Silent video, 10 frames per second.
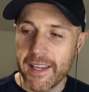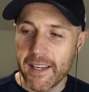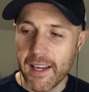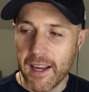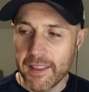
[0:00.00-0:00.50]

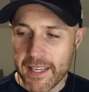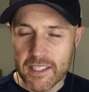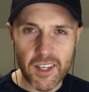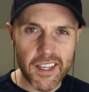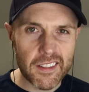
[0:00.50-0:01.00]
it
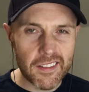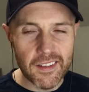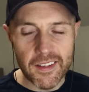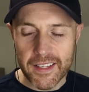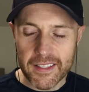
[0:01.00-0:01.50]

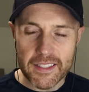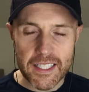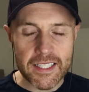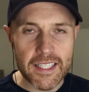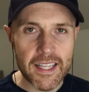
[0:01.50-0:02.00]

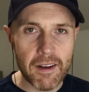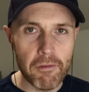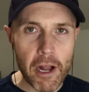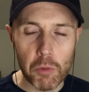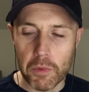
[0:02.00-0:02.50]
sits into that
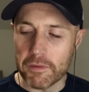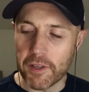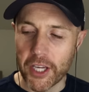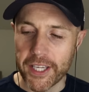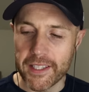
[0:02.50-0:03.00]
realm of
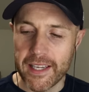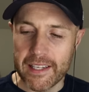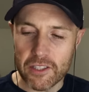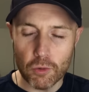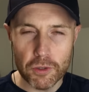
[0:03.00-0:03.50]
like,
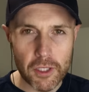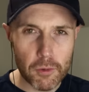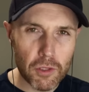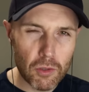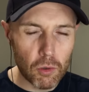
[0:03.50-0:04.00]
it's
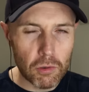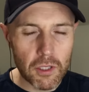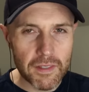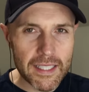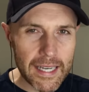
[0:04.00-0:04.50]
also
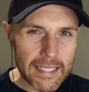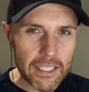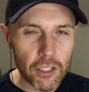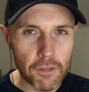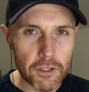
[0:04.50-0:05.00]
sort of a
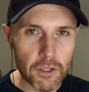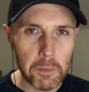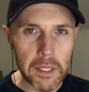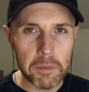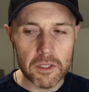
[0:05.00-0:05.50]
daily shoe for
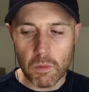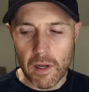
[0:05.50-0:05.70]
some people as